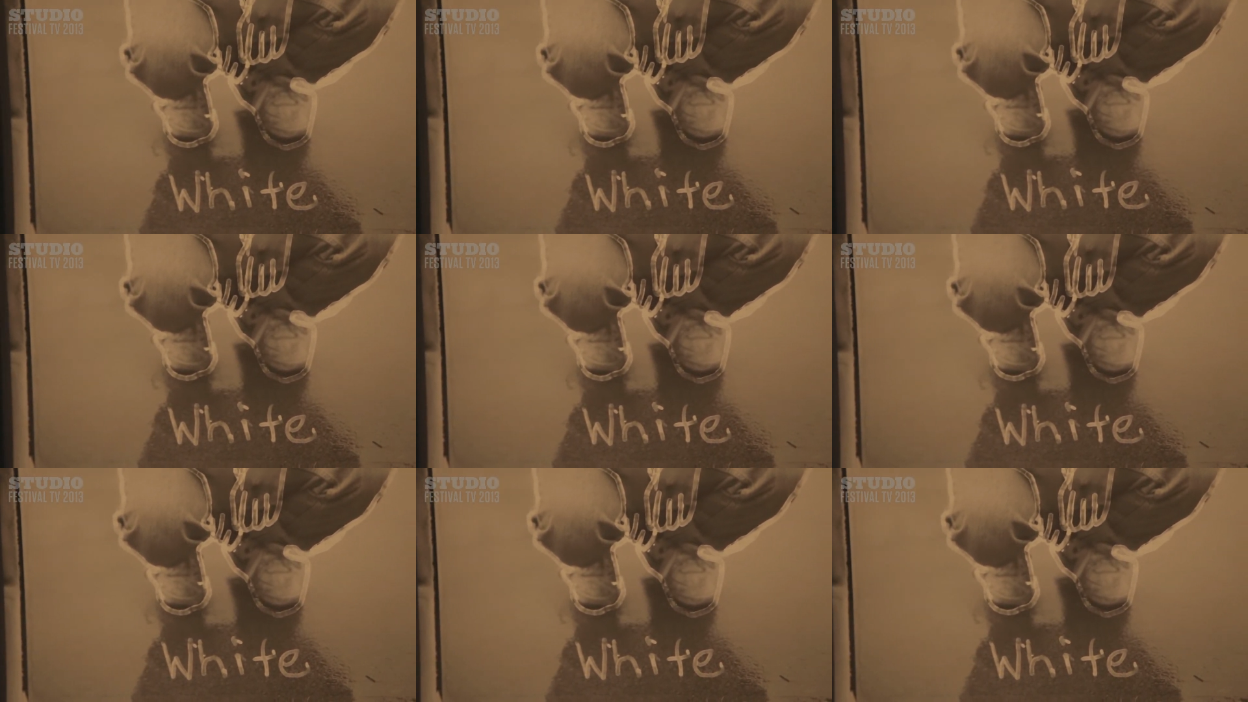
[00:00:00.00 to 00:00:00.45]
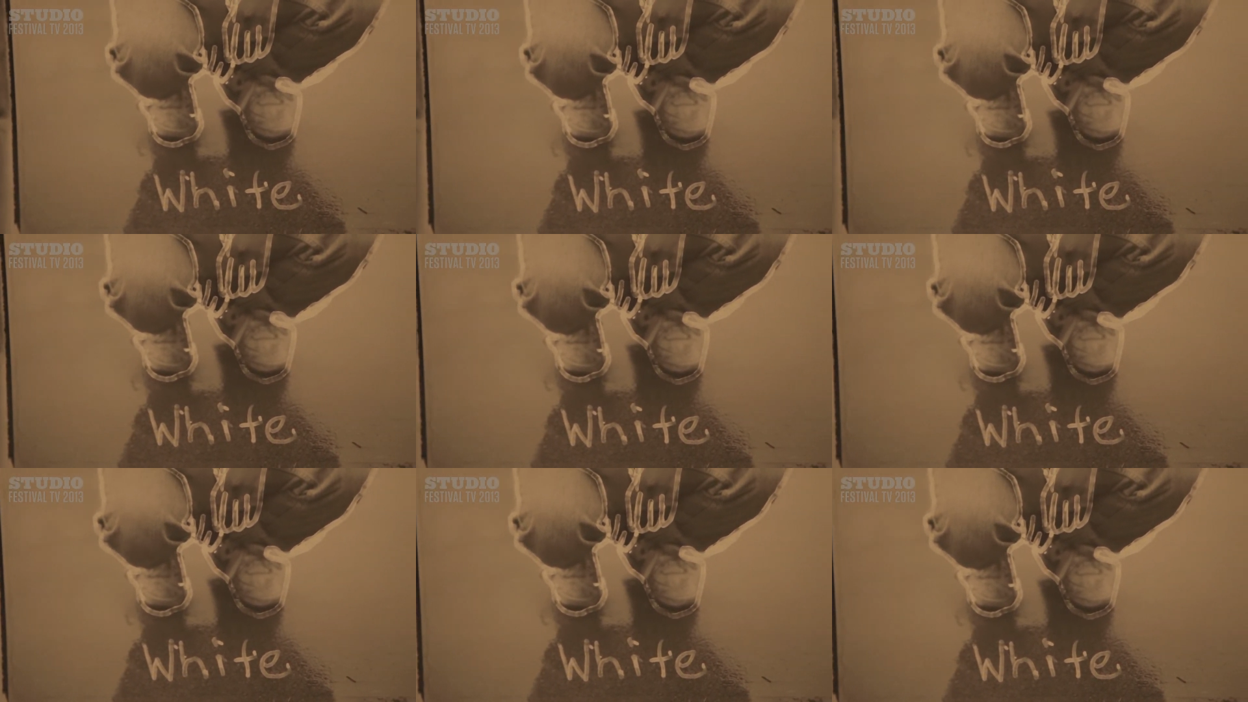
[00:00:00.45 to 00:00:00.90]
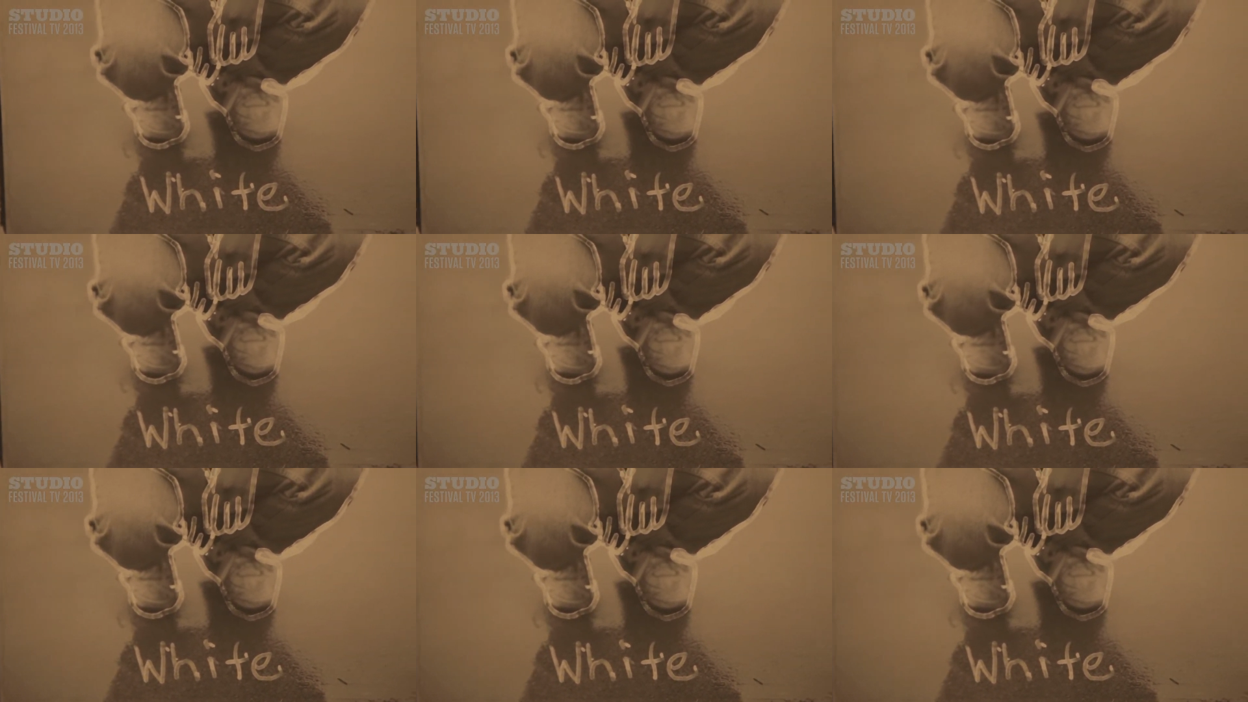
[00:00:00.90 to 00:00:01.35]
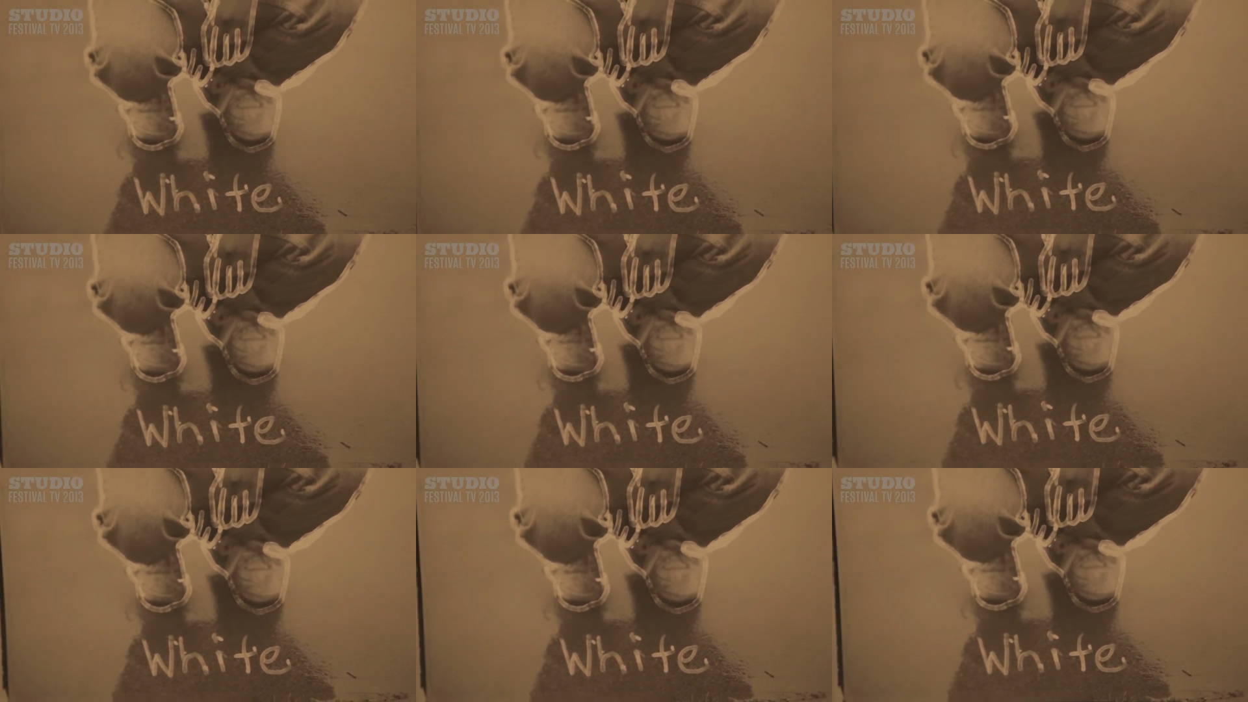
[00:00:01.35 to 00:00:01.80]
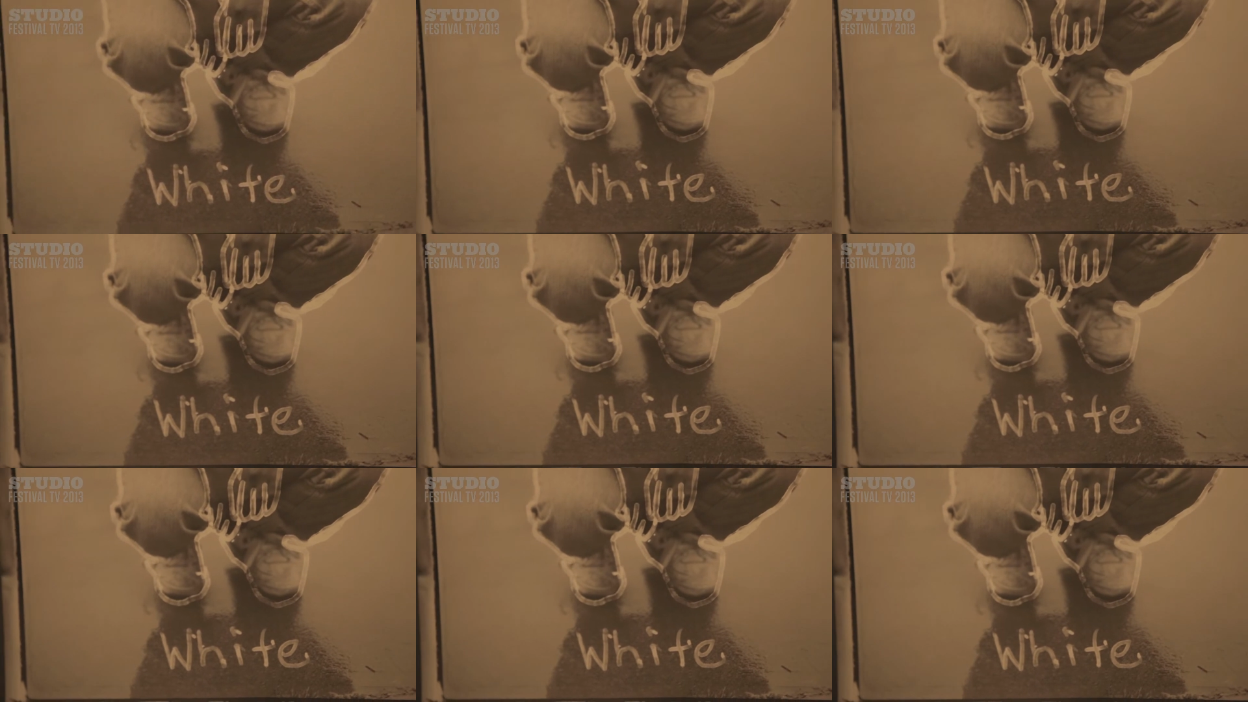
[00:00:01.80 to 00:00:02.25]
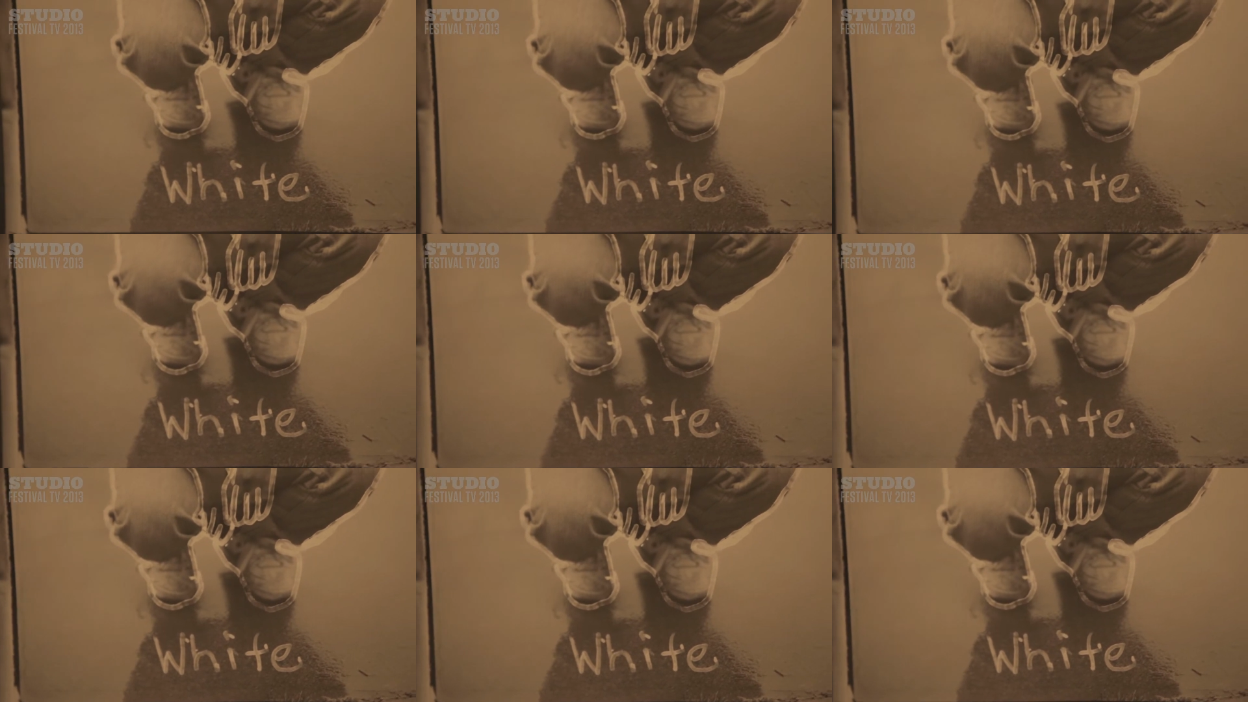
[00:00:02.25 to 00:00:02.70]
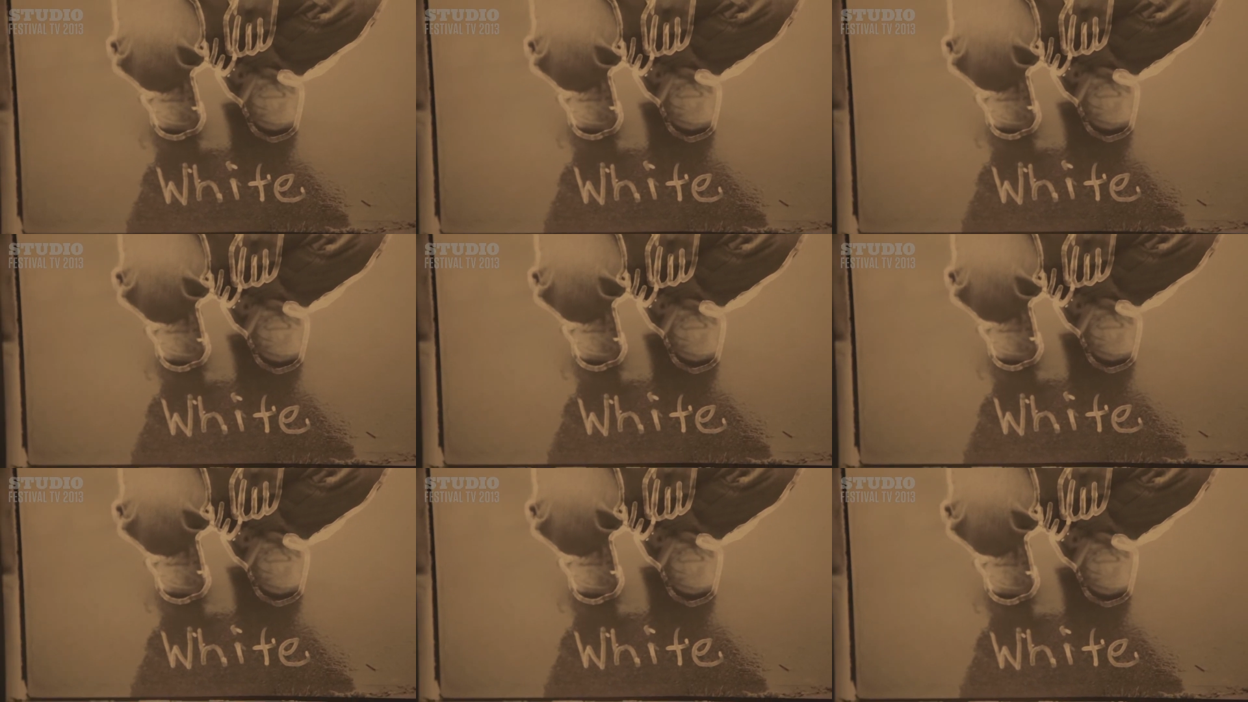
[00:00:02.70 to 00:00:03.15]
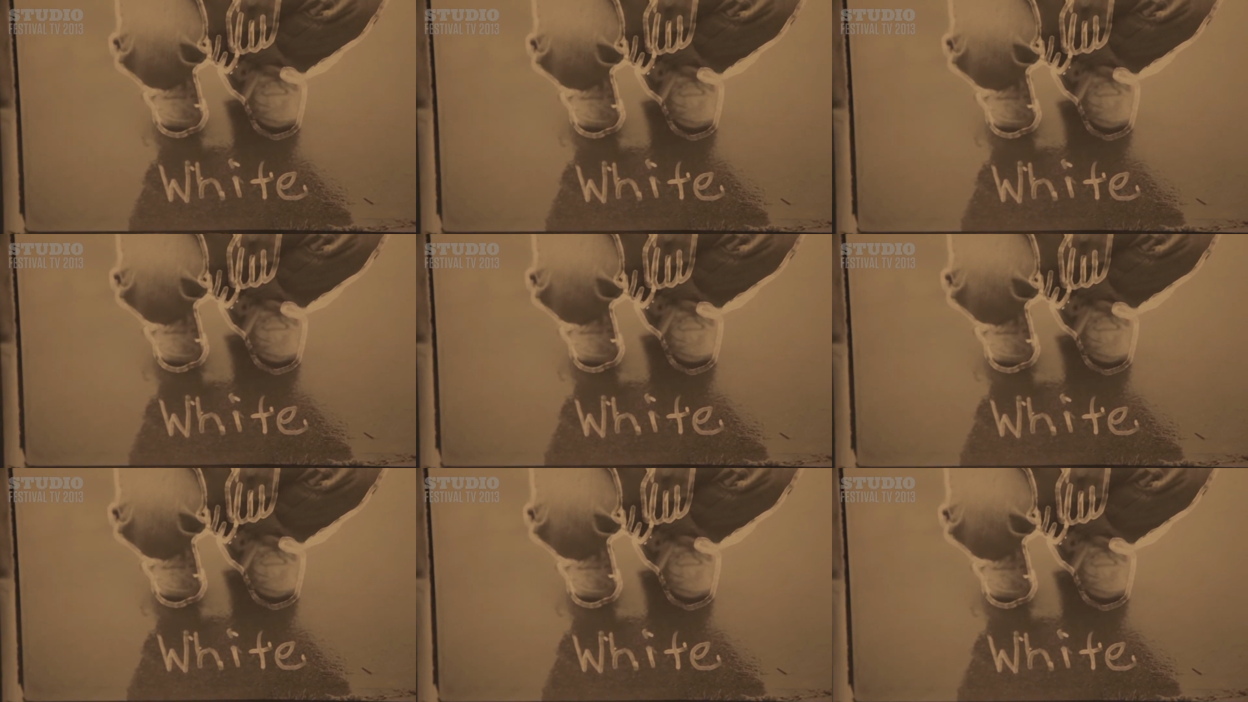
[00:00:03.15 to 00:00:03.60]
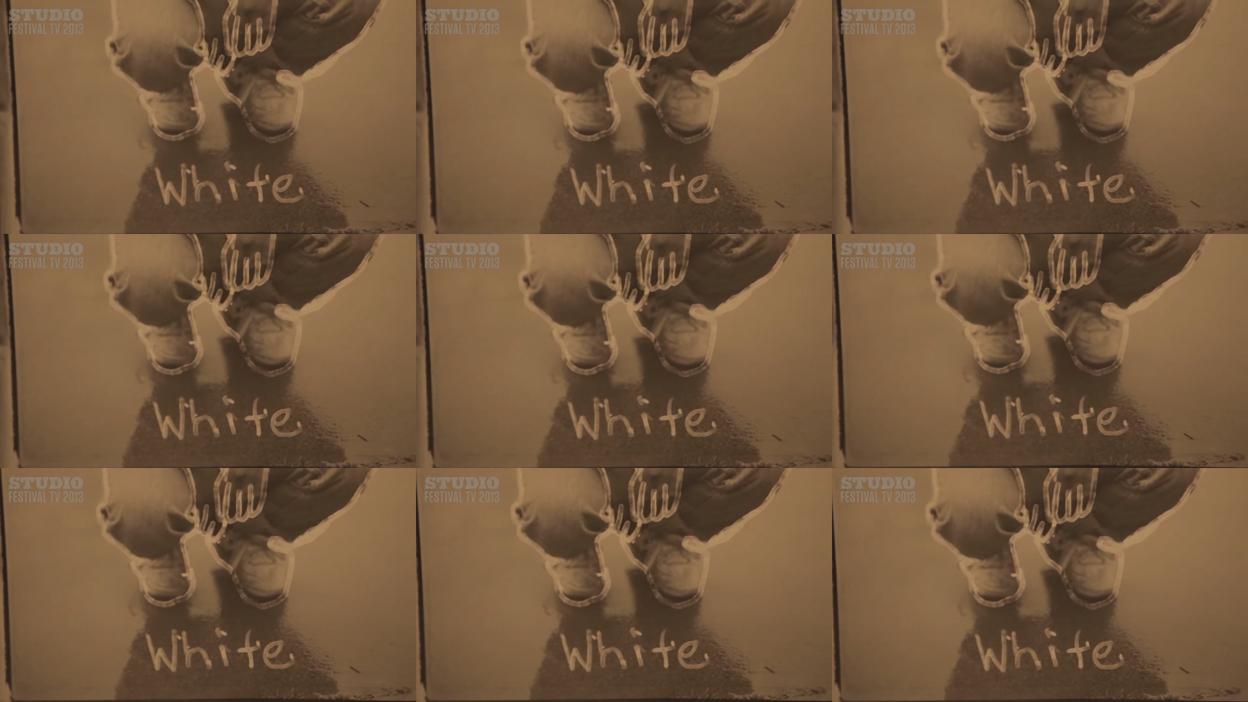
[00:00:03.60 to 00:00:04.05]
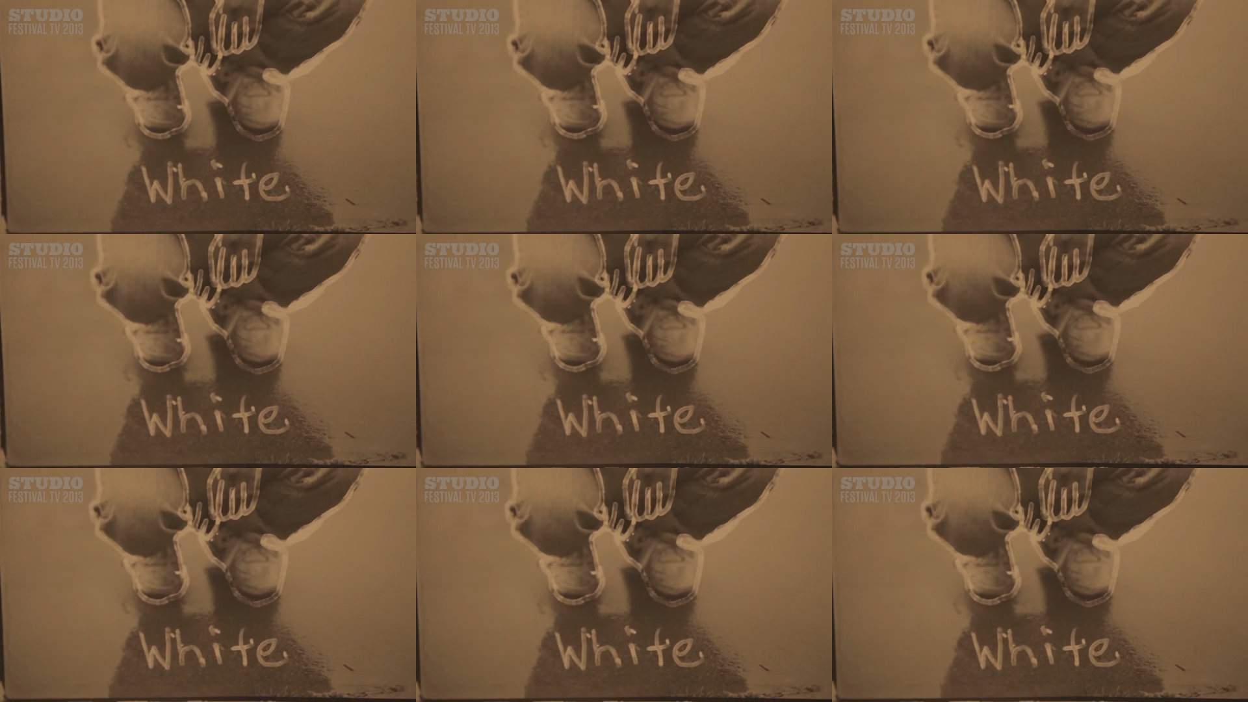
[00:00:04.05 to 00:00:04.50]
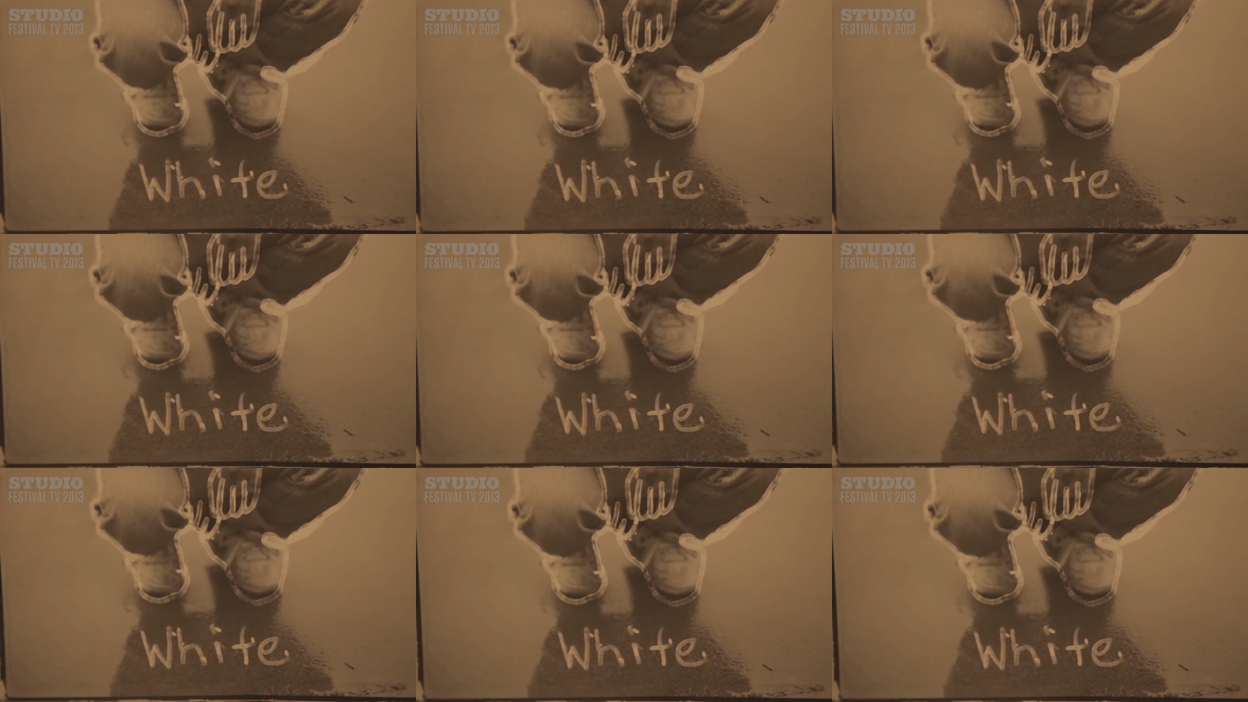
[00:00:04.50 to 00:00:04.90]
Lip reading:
[unreadable: no face in view]